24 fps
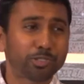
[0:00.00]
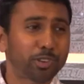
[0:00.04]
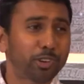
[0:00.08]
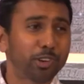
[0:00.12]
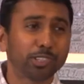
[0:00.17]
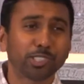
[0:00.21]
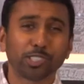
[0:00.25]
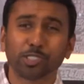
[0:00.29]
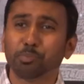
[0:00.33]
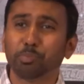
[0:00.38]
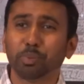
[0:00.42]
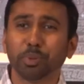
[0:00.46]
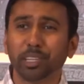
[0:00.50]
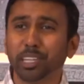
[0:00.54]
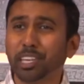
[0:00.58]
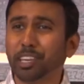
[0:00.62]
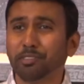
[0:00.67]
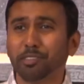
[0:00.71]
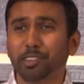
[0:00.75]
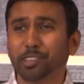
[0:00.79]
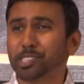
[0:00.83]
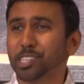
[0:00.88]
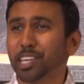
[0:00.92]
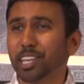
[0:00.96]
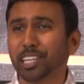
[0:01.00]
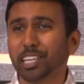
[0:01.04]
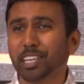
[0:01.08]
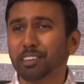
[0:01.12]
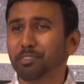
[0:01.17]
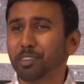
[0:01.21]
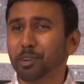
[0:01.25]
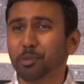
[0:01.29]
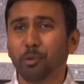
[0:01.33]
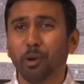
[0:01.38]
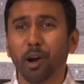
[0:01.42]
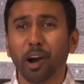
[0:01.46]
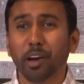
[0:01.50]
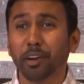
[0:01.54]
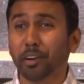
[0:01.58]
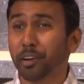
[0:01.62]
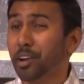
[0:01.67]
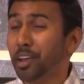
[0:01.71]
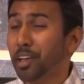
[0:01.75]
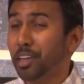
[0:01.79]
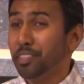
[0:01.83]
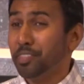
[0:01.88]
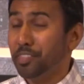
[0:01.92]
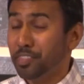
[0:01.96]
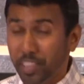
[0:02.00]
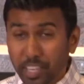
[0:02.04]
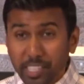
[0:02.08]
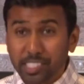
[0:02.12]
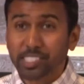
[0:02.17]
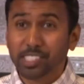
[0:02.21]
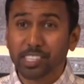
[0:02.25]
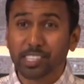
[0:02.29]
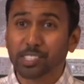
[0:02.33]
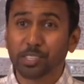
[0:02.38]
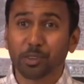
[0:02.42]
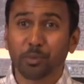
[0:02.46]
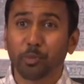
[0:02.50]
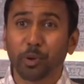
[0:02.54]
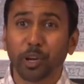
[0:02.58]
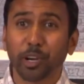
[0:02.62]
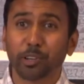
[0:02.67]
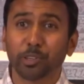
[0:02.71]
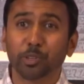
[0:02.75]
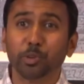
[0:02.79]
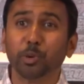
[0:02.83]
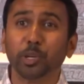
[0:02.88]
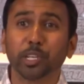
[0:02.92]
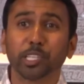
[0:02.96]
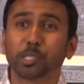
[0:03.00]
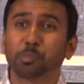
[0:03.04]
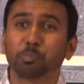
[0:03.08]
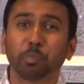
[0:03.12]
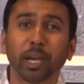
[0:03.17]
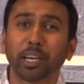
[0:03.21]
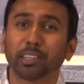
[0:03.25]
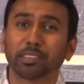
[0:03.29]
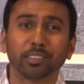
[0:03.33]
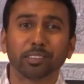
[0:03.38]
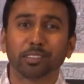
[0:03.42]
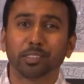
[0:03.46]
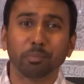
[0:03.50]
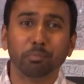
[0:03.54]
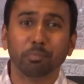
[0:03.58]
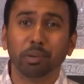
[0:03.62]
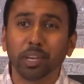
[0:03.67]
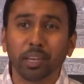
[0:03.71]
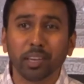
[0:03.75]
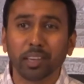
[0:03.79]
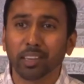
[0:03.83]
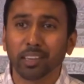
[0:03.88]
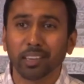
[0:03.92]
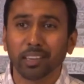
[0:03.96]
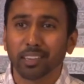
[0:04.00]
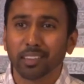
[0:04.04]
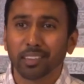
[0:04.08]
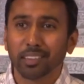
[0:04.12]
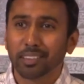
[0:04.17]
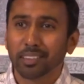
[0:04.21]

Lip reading: church of believers at Living Water, this isn't where you expect it to be.